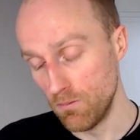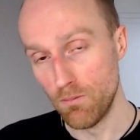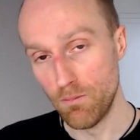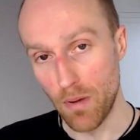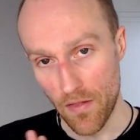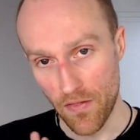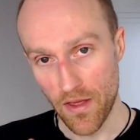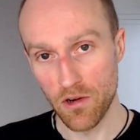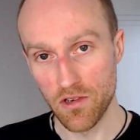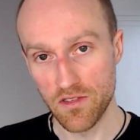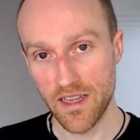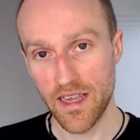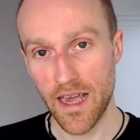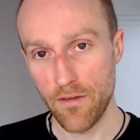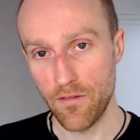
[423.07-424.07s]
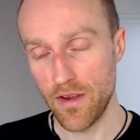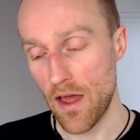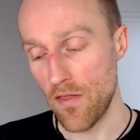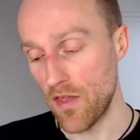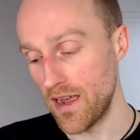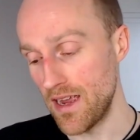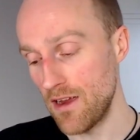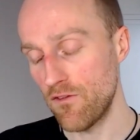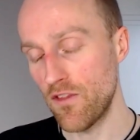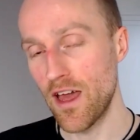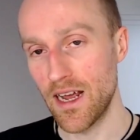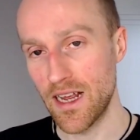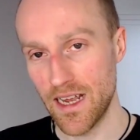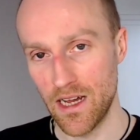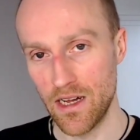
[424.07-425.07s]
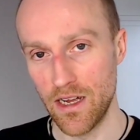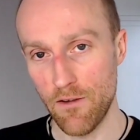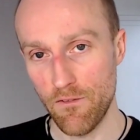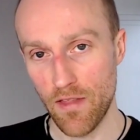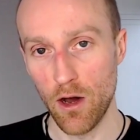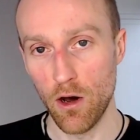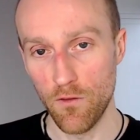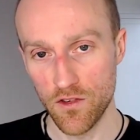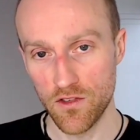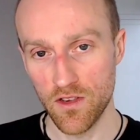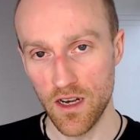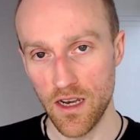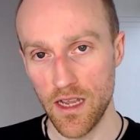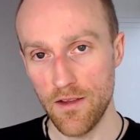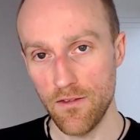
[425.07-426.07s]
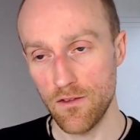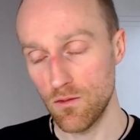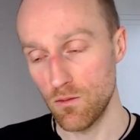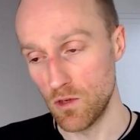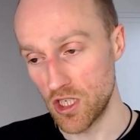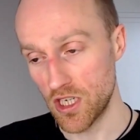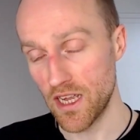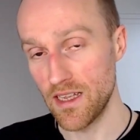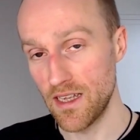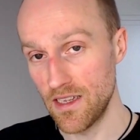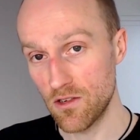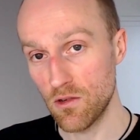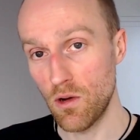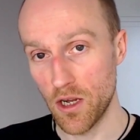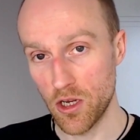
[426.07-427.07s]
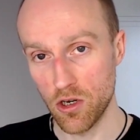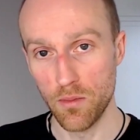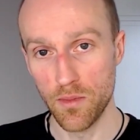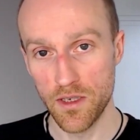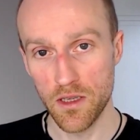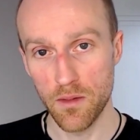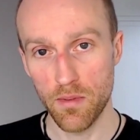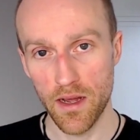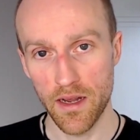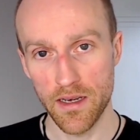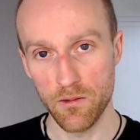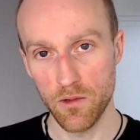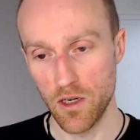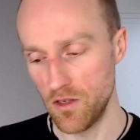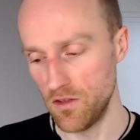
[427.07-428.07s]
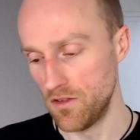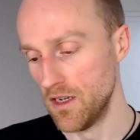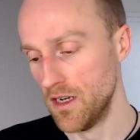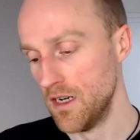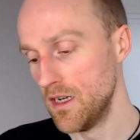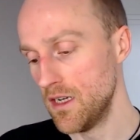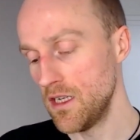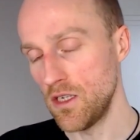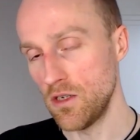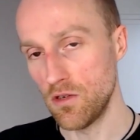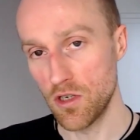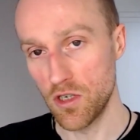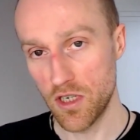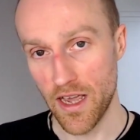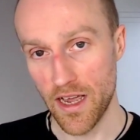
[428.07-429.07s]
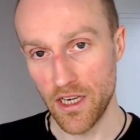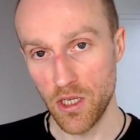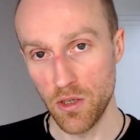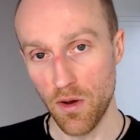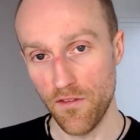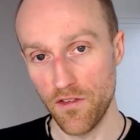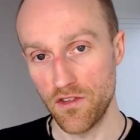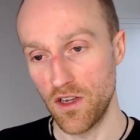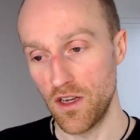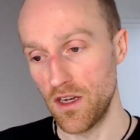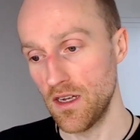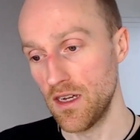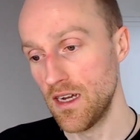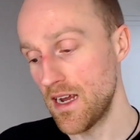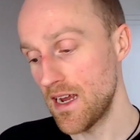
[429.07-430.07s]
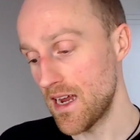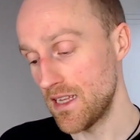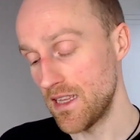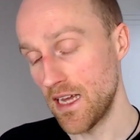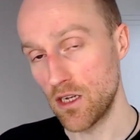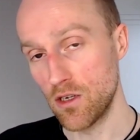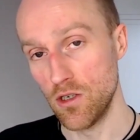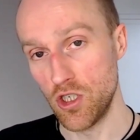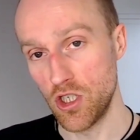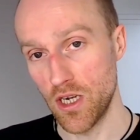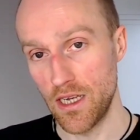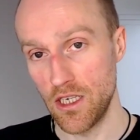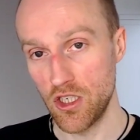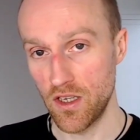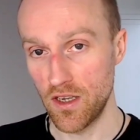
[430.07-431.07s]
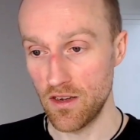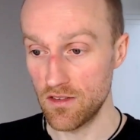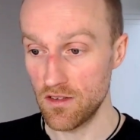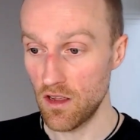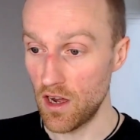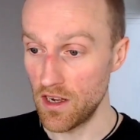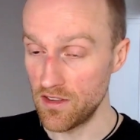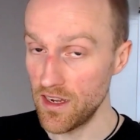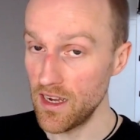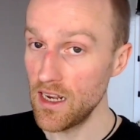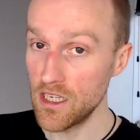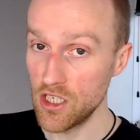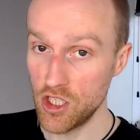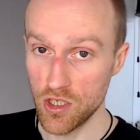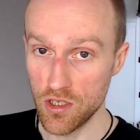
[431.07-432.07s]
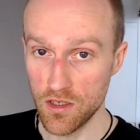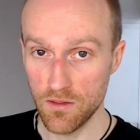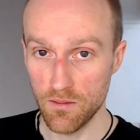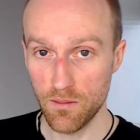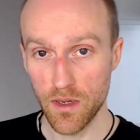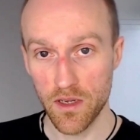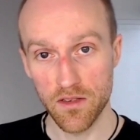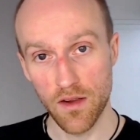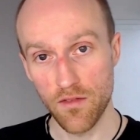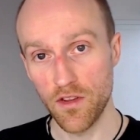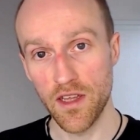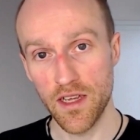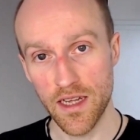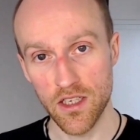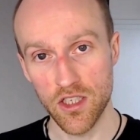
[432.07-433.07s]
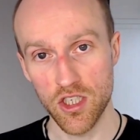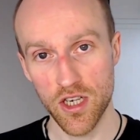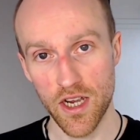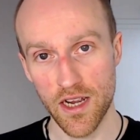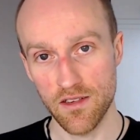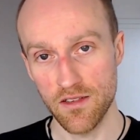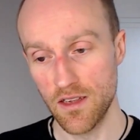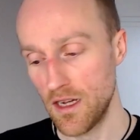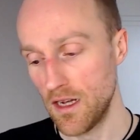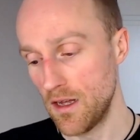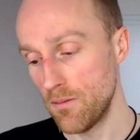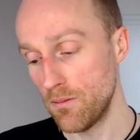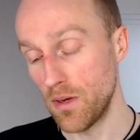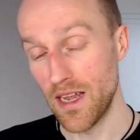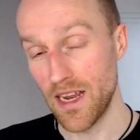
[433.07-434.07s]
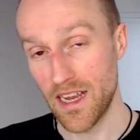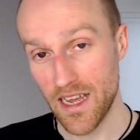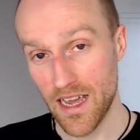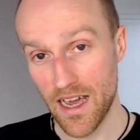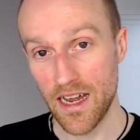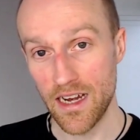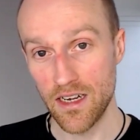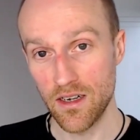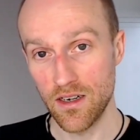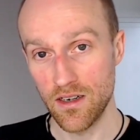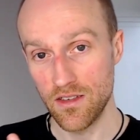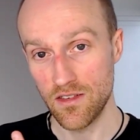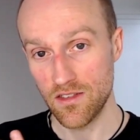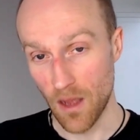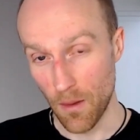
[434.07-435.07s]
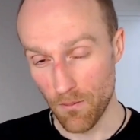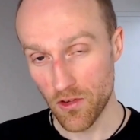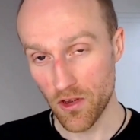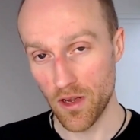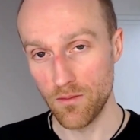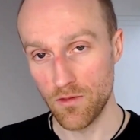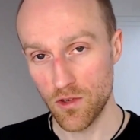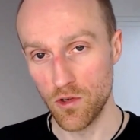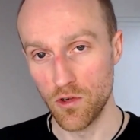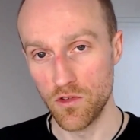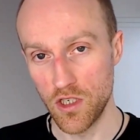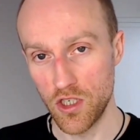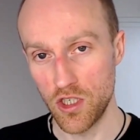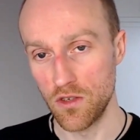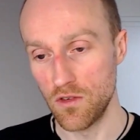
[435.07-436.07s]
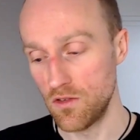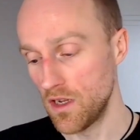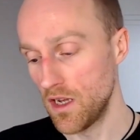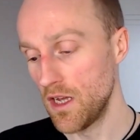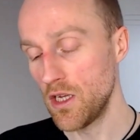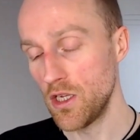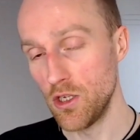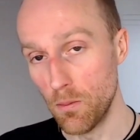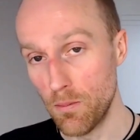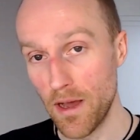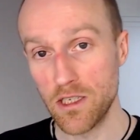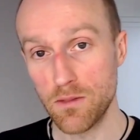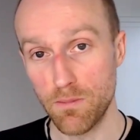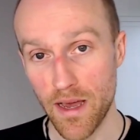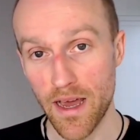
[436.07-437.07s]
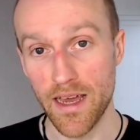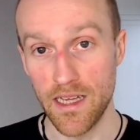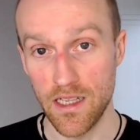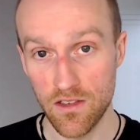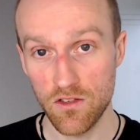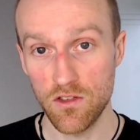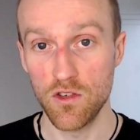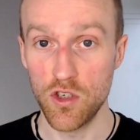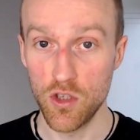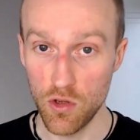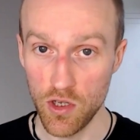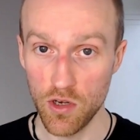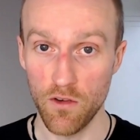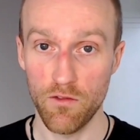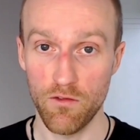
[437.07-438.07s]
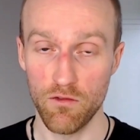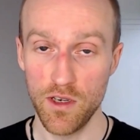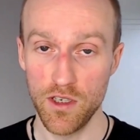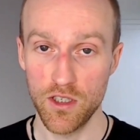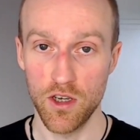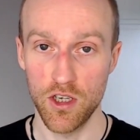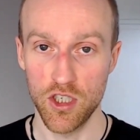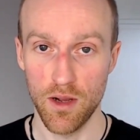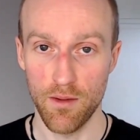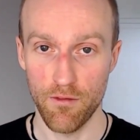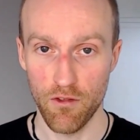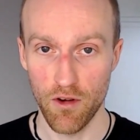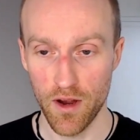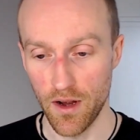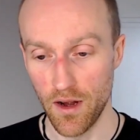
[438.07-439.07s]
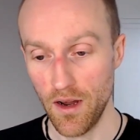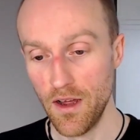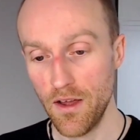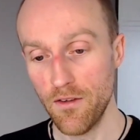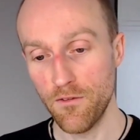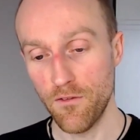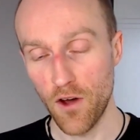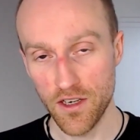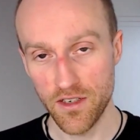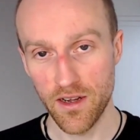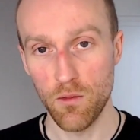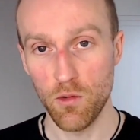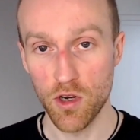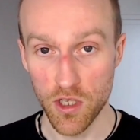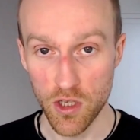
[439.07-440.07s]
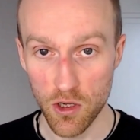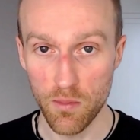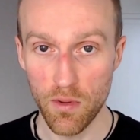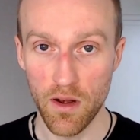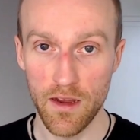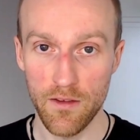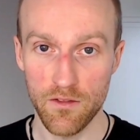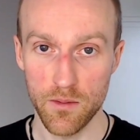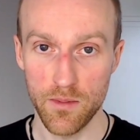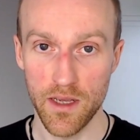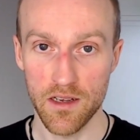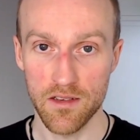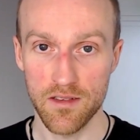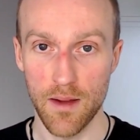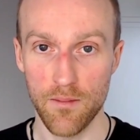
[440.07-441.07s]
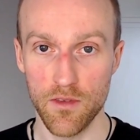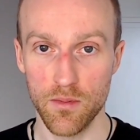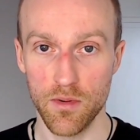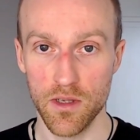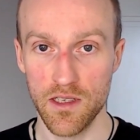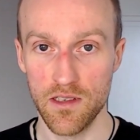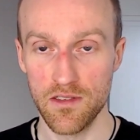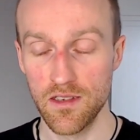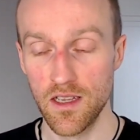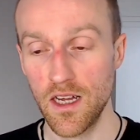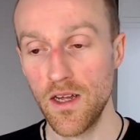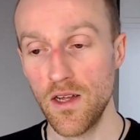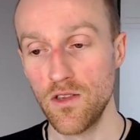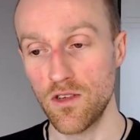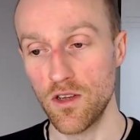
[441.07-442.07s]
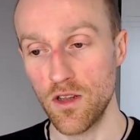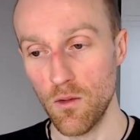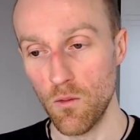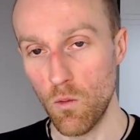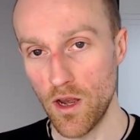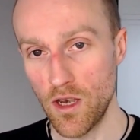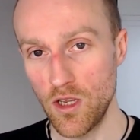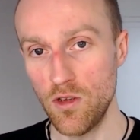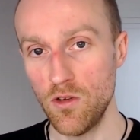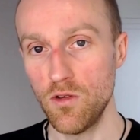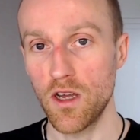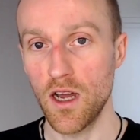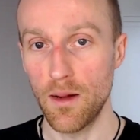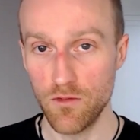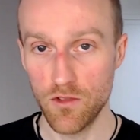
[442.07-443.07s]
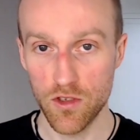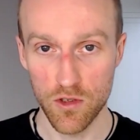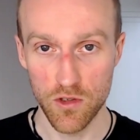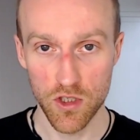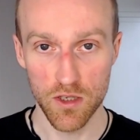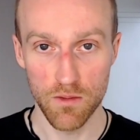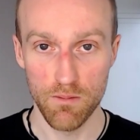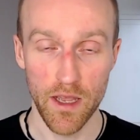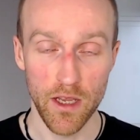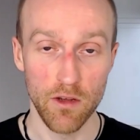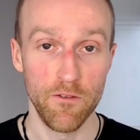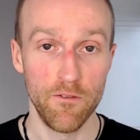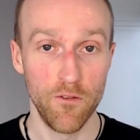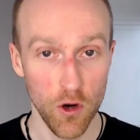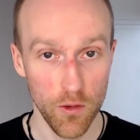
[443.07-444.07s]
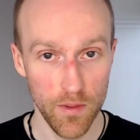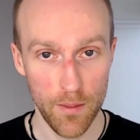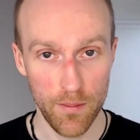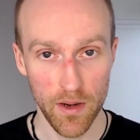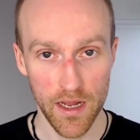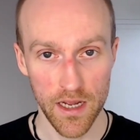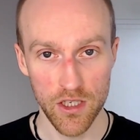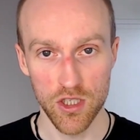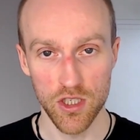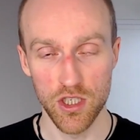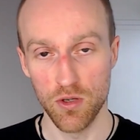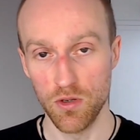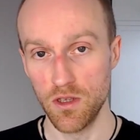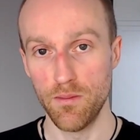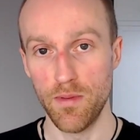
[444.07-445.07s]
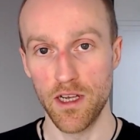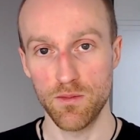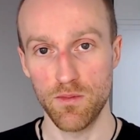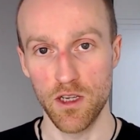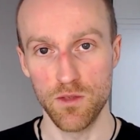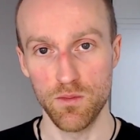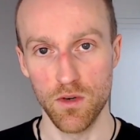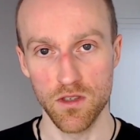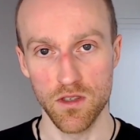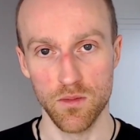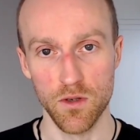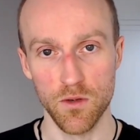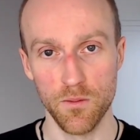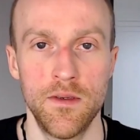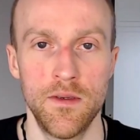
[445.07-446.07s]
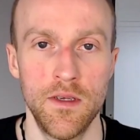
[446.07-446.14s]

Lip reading: But there is a caveat that if that officer leaves, which is quite common in the planning world, you could get a new officer, and that could change things. Ideally, it shouldn't because everything gets checked, but it can sometimes cause issues. Your best bet is to do your research up front, find out what you believe to be acceptable is, so that when you come to submit your formal application, you're in the best place possible.